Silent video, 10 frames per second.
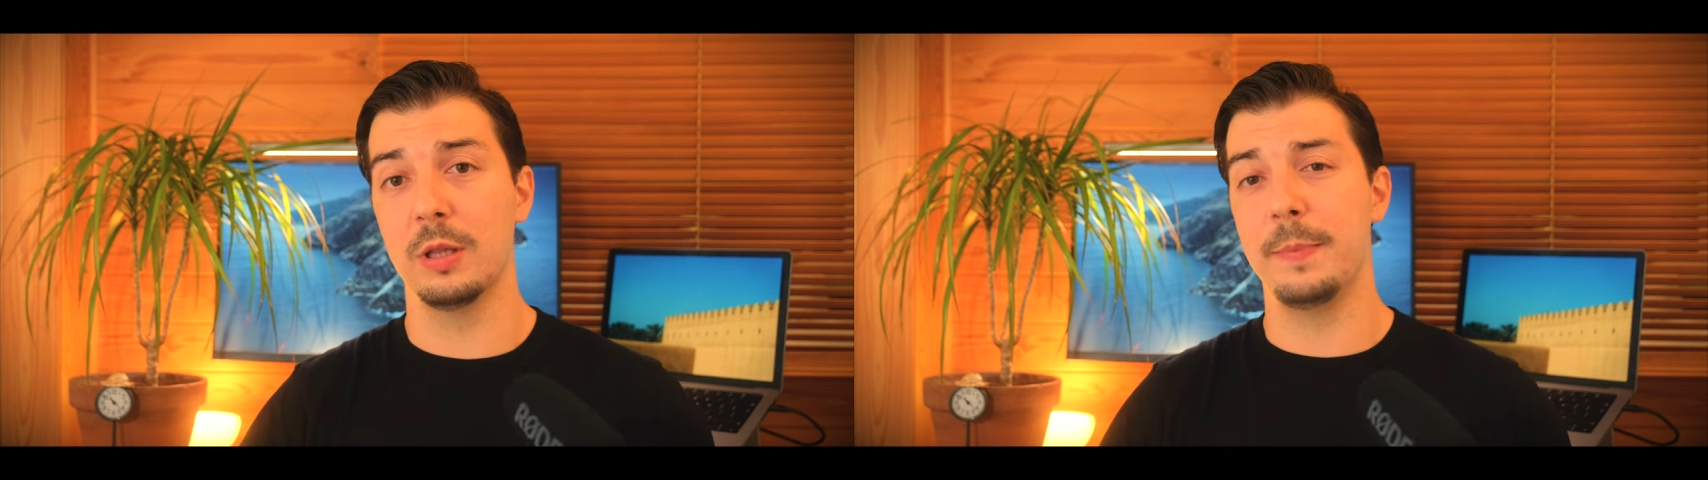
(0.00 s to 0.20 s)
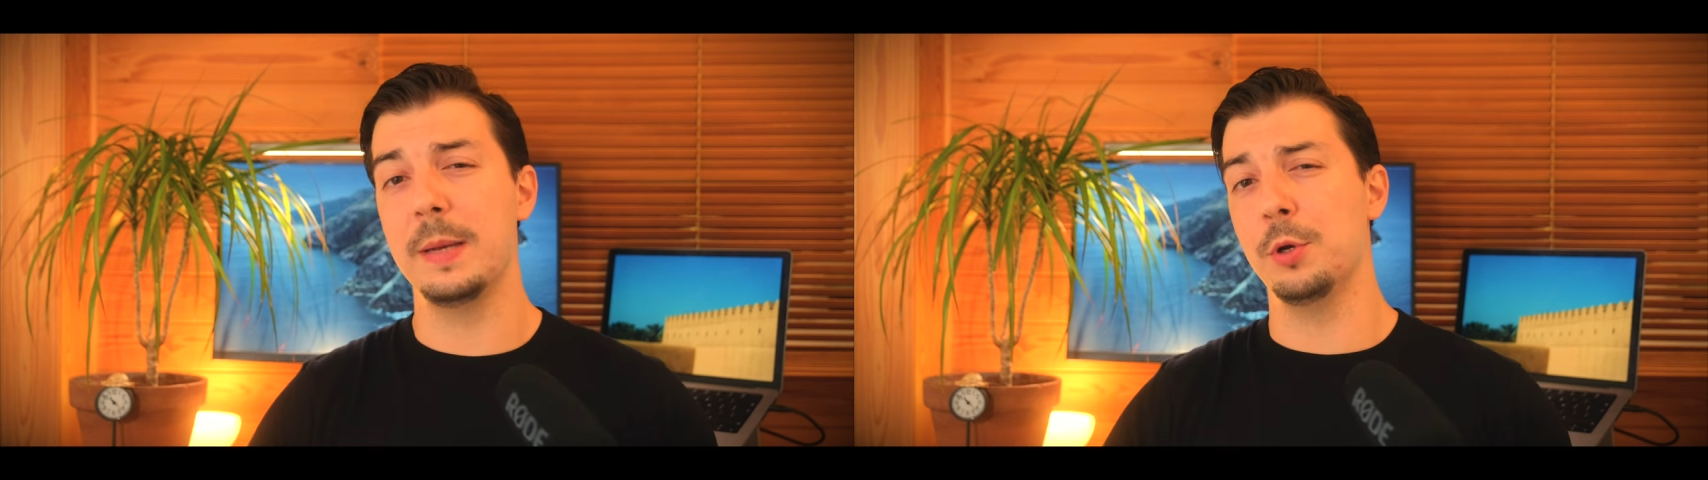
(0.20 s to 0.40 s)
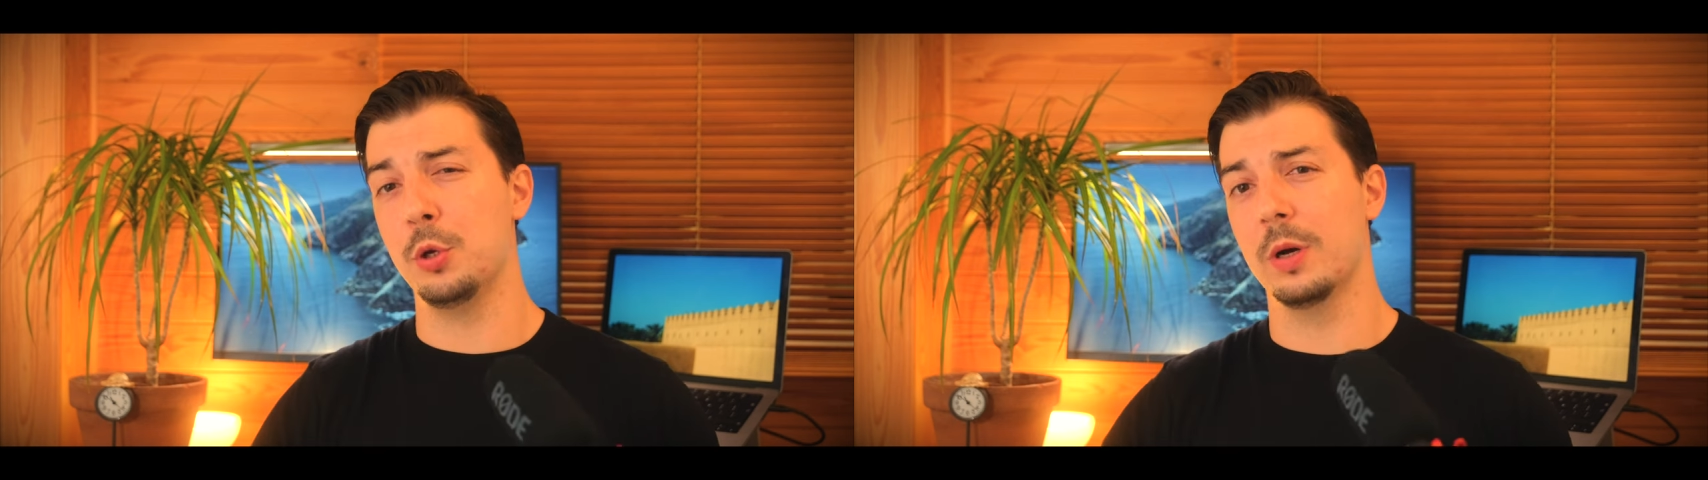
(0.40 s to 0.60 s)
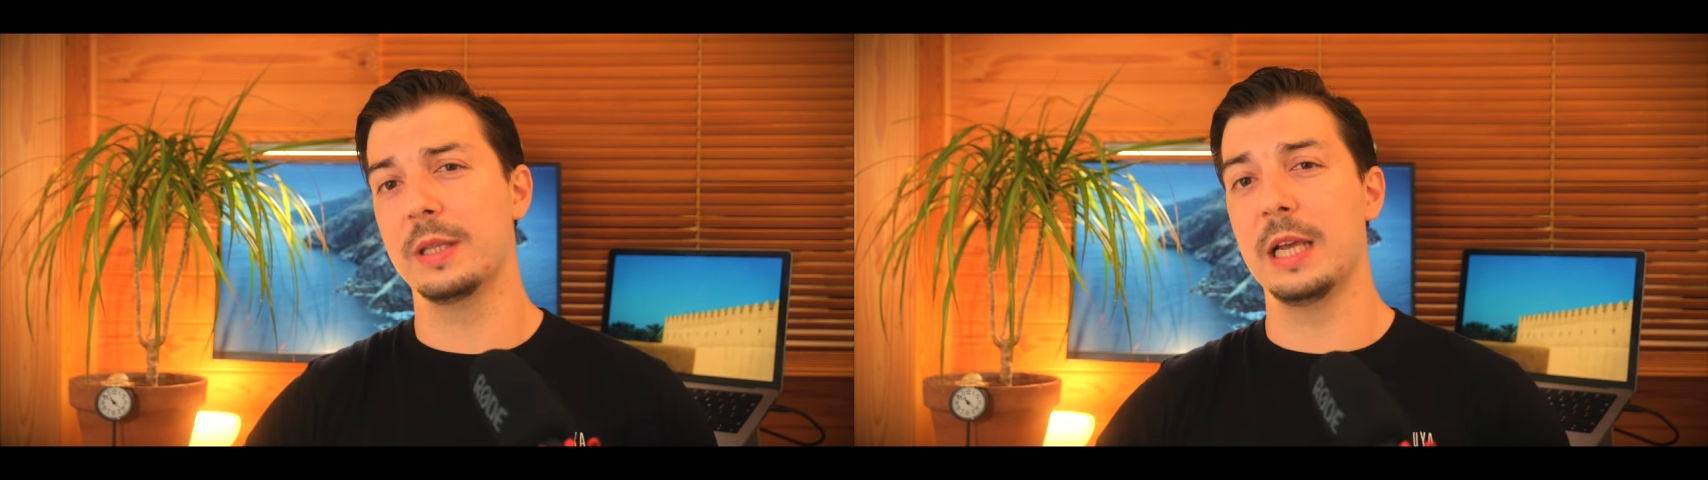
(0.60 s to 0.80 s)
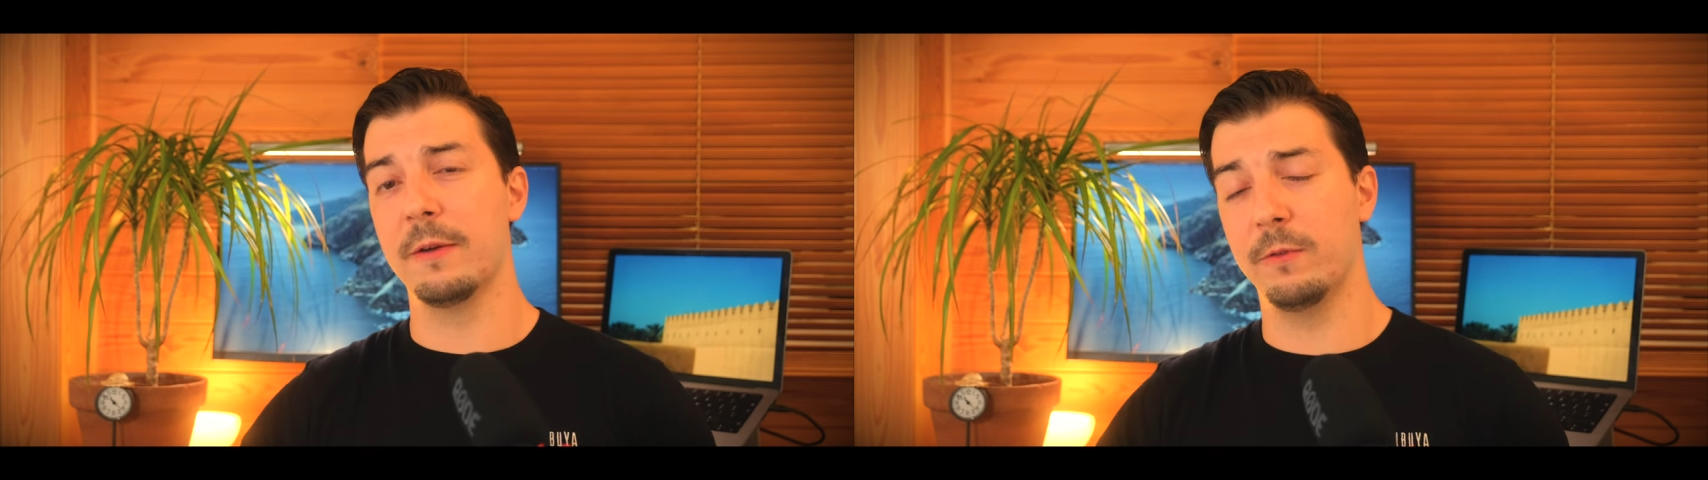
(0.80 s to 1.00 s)
the people you are
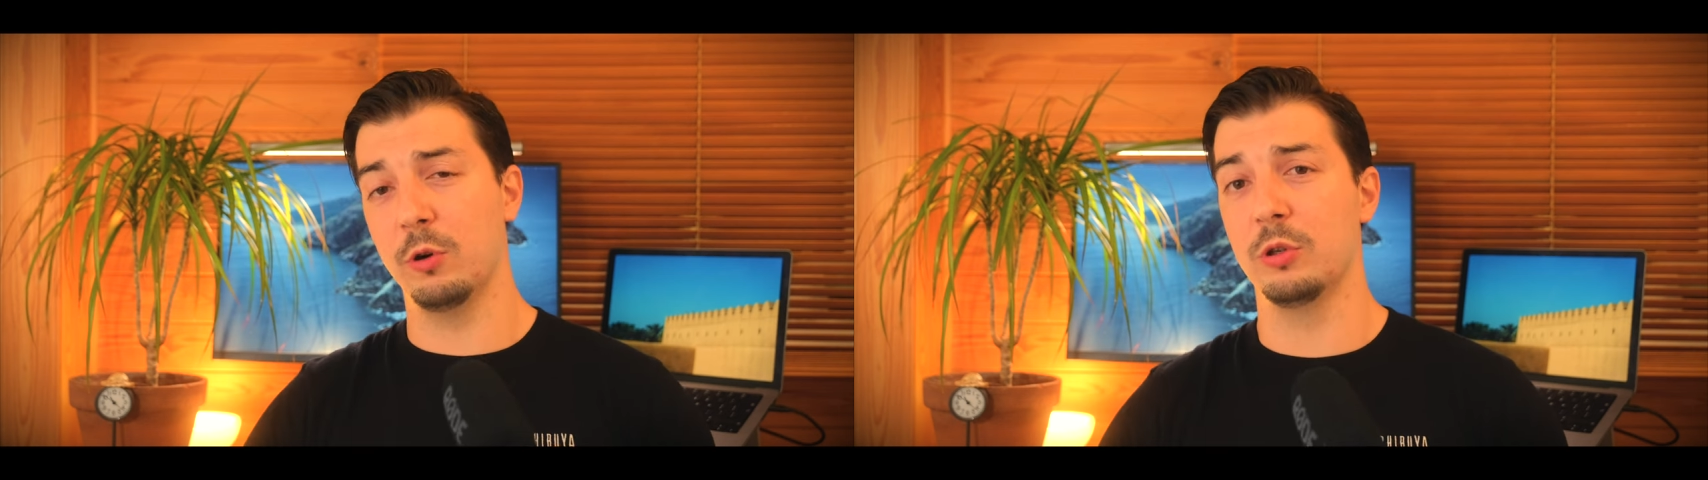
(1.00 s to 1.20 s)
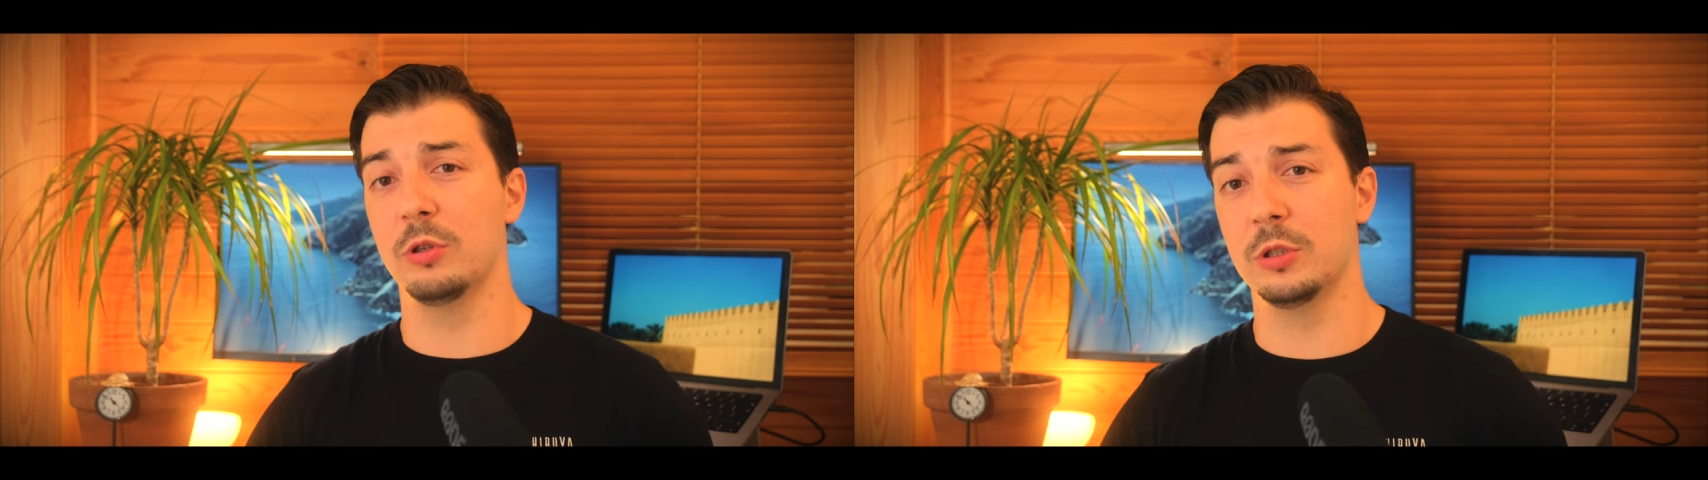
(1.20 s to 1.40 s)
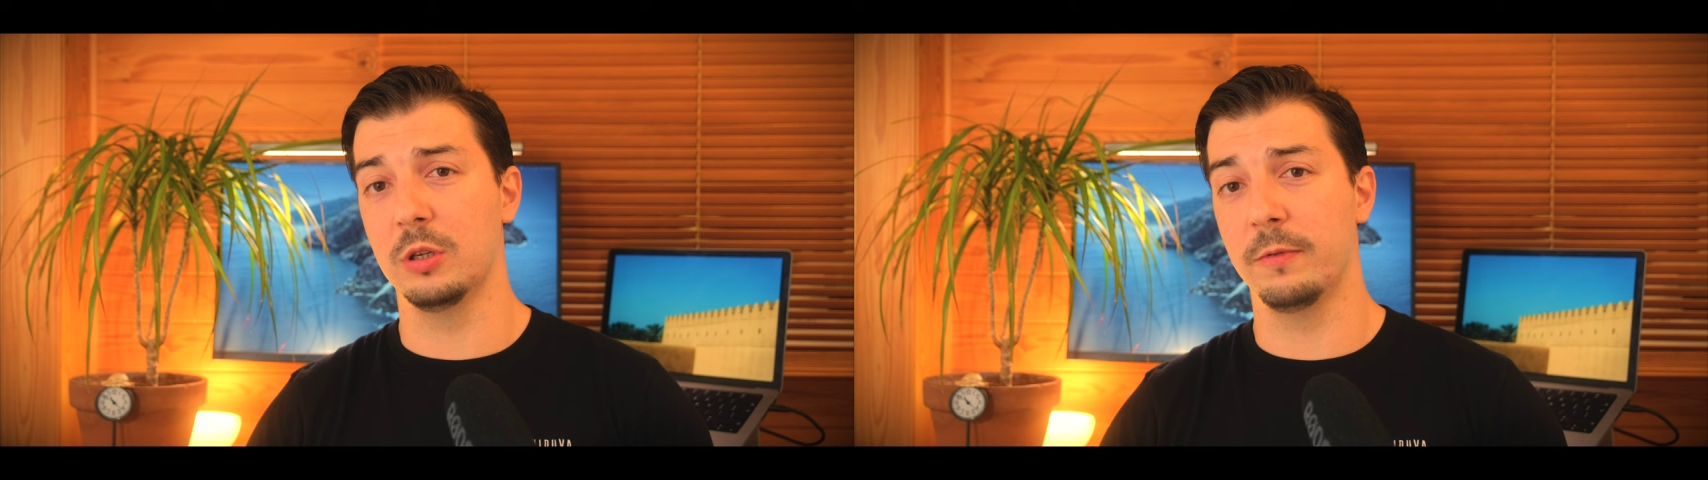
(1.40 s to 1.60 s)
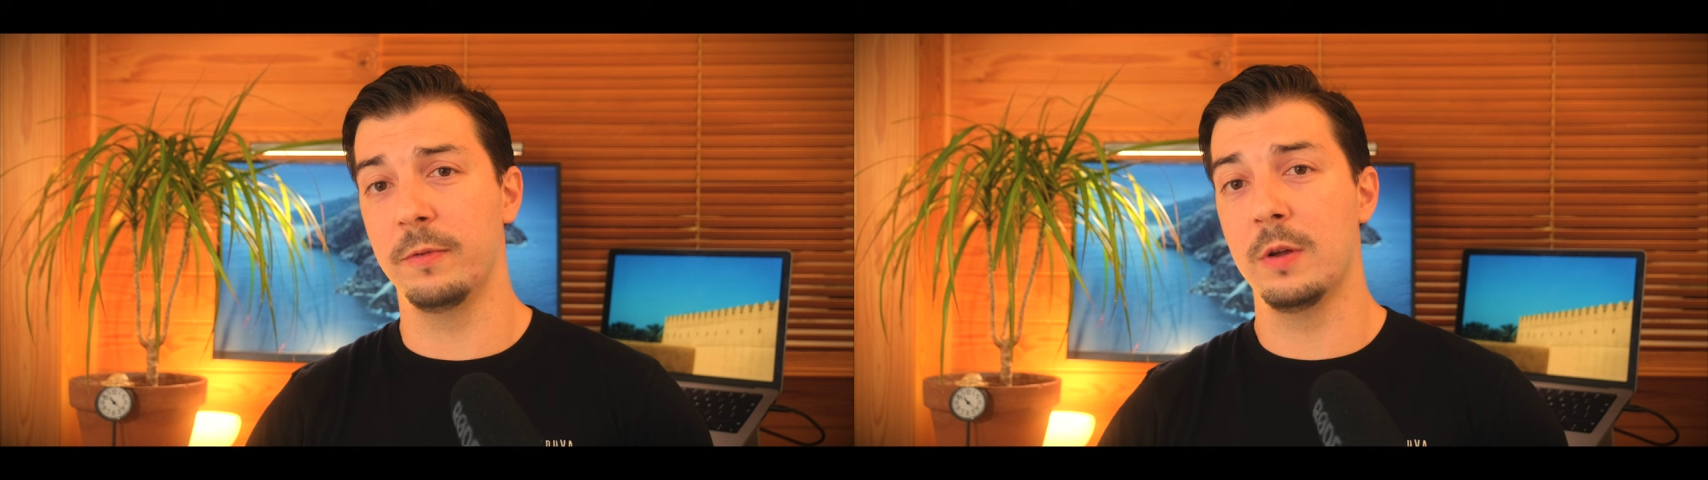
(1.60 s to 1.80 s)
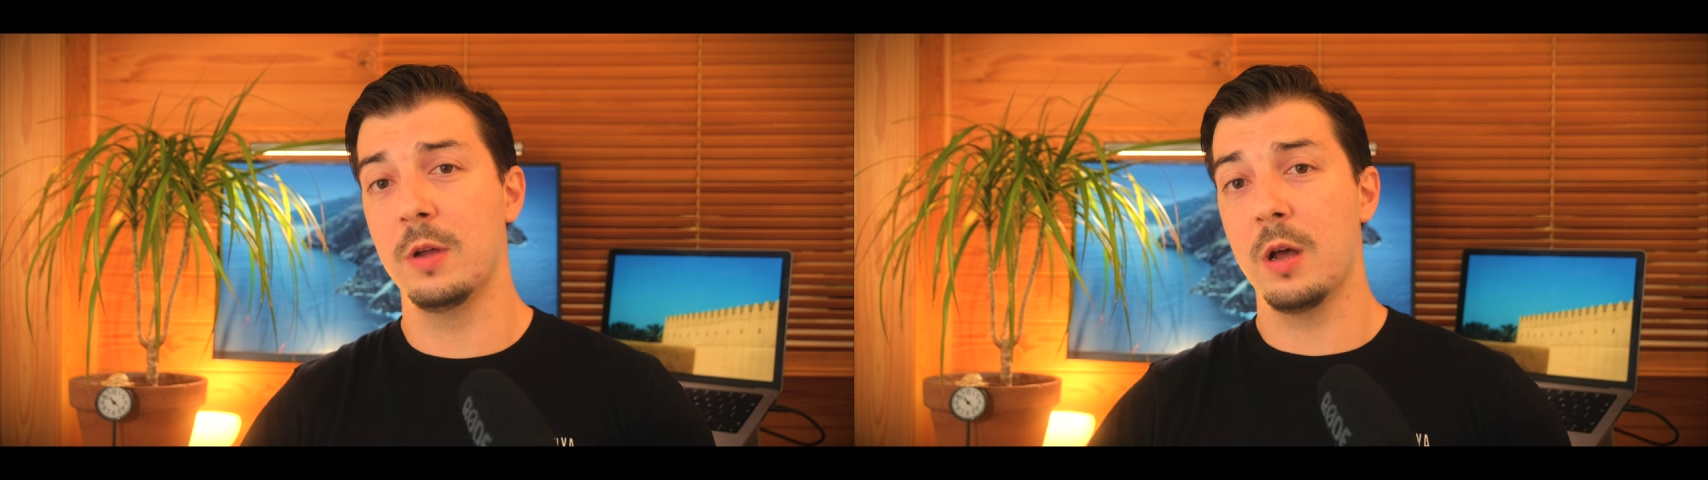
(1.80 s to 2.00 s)
taking photos of